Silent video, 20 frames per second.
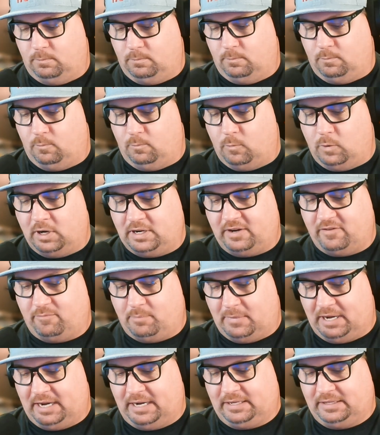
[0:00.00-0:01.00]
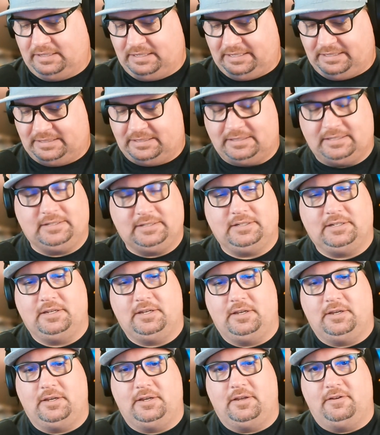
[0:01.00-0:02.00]
One of my least
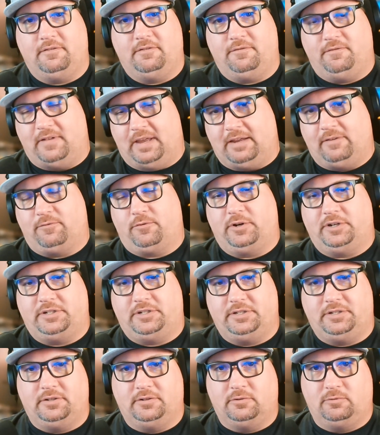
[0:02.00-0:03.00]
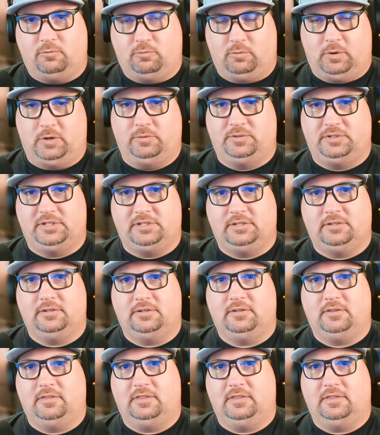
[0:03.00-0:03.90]
favorite quotes